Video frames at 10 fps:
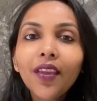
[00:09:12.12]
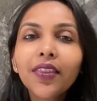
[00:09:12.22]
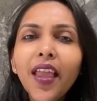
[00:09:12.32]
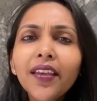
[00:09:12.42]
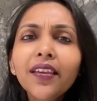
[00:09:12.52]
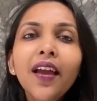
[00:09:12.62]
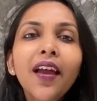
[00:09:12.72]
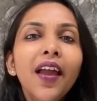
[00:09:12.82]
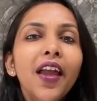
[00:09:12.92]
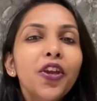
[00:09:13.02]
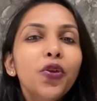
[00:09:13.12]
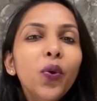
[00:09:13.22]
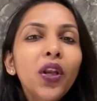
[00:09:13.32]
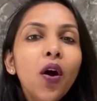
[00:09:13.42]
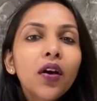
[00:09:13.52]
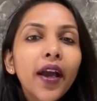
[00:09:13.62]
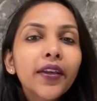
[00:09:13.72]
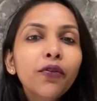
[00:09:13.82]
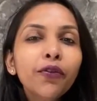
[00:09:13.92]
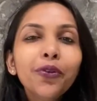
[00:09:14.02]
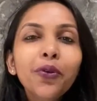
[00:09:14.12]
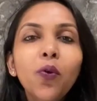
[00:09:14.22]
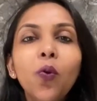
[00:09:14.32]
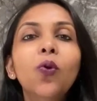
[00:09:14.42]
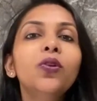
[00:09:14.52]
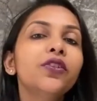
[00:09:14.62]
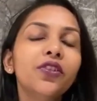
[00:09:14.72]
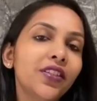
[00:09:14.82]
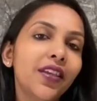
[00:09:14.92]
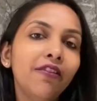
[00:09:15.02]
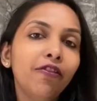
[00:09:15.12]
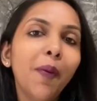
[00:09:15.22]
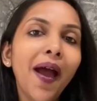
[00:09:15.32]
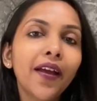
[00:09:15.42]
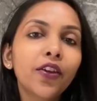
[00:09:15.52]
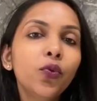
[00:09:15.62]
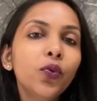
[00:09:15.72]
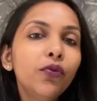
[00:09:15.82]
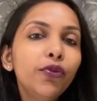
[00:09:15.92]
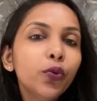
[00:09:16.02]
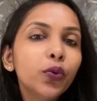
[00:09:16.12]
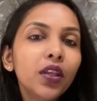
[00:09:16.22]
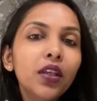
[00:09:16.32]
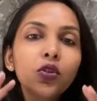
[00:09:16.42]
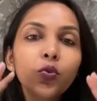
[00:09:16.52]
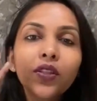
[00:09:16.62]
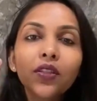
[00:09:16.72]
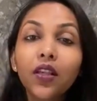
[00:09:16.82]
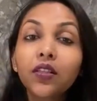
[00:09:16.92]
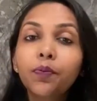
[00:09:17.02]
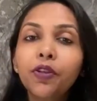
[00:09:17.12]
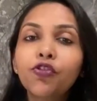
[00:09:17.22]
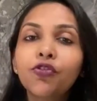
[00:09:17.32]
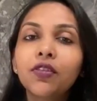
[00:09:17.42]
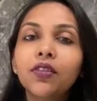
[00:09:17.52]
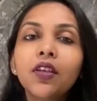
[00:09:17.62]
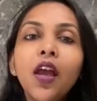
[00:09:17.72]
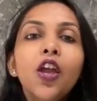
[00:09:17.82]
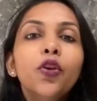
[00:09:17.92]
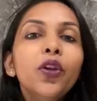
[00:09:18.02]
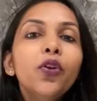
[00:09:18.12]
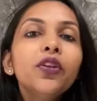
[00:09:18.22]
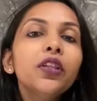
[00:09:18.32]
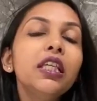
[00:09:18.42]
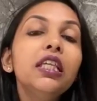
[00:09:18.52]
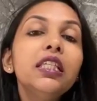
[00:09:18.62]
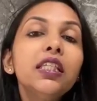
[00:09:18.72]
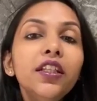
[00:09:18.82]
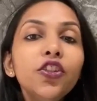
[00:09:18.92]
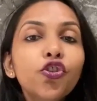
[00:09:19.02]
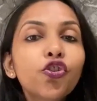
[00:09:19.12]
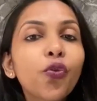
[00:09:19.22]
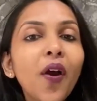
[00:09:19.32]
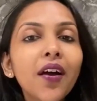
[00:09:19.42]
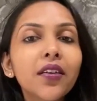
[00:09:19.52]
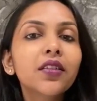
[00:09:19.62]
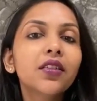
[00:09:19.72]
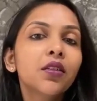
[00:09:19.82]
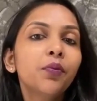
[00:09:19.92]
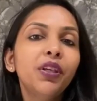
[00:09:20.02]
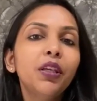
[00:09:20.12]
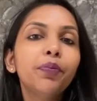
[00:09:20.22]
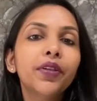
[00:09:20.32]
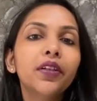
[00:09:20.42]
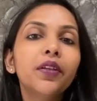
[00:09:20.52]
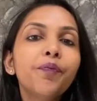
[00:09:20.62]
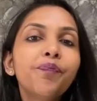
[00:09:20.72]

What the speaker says: Then you will kind of hold yourself back. You will view things with suspicions. You will not easily trust people,